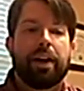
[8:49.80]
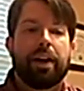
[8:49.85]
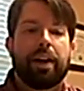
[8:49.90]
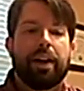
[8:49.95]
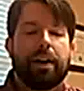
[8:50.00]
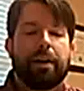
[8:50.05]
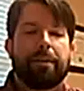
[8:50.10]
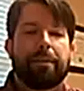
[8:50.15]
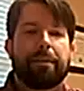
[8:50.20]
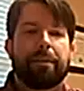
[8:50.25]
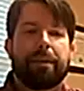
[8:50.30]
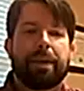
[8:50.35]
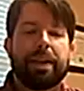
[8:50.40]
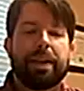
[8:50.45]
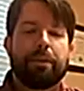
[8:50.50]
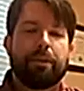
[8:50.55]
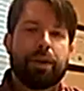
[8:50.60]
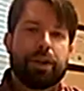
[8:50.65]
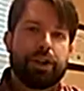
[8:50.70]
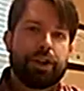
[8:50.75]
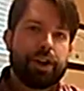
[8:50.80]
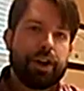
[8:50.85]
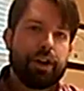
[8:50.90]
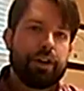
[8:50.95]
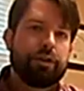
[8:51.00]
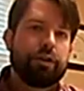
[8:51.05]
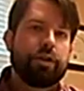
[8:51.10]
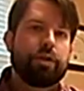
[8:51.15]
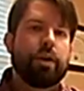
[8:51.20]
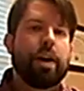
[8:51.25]
But then once you
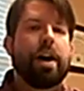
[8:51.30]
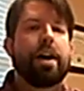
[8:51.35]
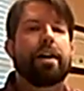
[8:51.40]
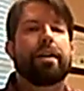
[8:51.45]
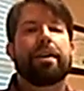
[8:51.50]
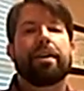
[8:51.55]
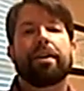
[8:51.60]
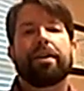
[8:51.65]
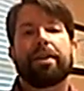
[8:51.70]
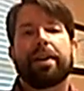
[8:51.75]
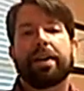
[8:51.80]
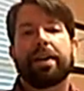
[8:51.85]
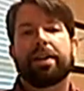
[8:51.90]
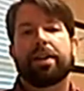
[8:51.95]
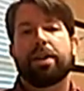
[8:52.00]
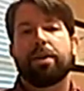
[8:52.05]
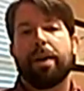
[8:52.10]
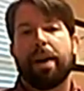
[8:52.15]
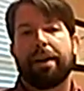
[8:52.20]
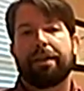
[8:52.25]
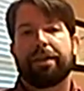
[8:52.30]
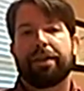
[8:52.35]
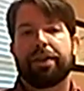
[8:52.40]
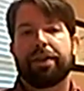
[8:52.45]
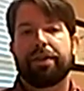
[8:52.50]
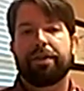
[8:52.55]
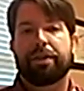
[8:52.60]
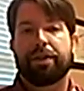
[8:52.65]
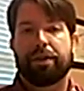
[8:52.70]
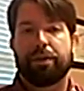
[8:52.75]
go through trial, there are things that you have to
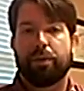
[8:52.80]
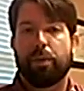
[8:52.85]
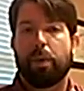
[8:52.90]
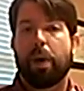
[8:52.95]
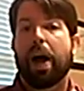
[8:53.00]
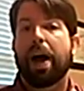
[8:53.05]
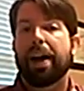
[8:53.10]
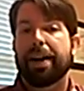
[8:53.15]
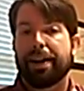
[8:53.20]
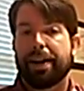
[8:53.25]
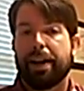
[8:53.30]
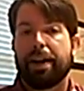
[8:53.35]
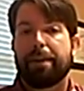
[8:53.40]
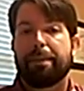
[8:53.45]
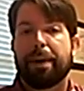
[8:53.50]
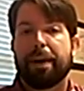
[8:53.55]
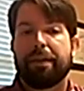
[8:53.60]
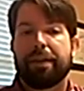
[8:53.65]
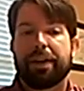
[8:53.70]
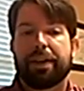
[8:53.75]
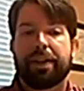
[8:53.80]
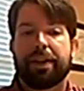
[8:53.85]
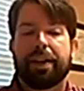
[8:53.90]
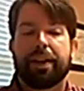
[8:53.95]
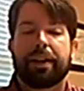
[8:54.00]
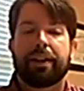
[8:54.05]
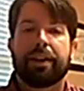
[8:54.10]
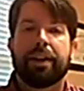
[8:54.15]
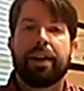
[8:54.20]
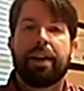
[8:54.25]
do to wind up
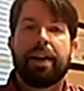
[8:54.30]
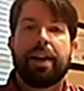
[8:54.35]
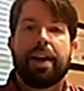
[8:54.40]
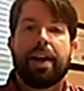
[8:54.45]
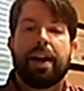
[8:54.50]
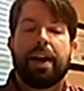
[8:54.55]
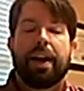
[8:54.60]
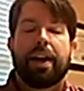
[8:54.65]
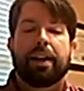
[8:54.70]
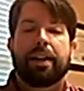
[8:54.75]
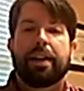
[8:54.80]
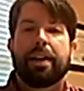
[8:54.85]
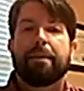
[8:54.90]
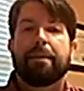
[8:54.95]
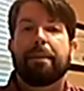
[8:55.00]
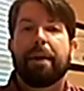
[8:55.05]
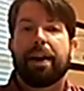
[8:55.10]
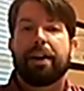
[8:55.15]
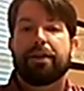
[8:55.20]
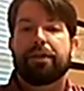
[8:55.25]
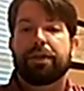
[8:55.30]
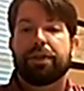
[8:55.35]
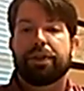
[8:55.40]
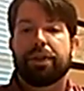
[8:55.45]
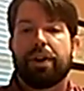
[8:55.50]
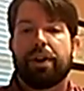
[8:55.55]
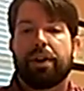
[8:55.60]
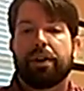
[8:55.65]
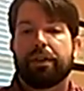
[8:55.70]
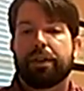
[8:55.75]
everything and get matters
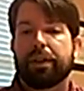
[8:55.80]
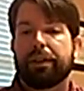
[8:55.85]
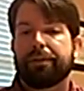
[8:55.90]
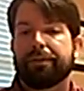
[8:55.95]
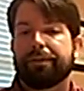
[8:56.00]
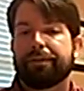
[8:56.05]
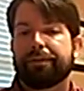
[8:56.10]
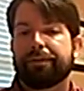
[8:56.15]
resolved.